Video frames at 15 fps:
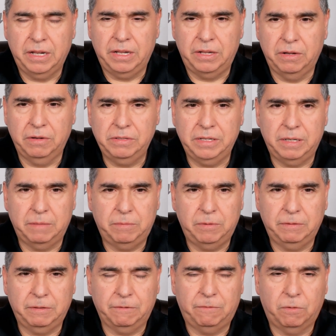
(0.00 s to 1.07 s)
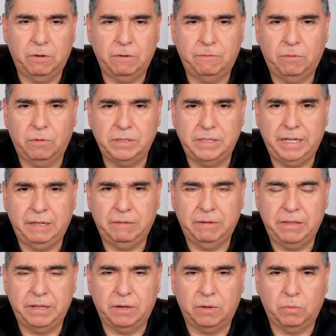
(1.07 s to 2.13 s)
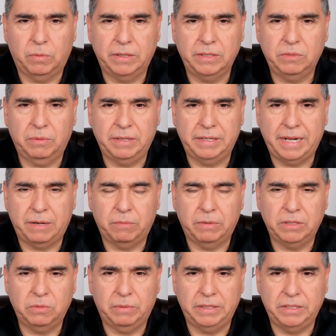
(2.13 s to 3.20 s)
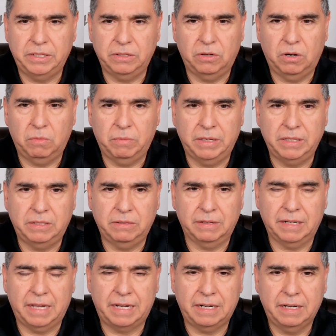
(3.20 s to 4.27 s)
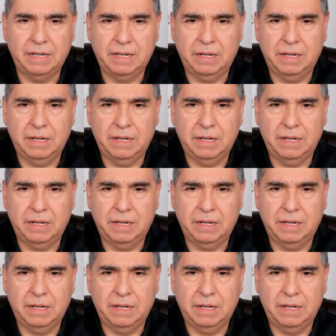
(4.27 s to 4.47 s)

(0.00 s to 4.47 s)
Houston improved to 4 and 14 with their 128 122 home win to Atlanta.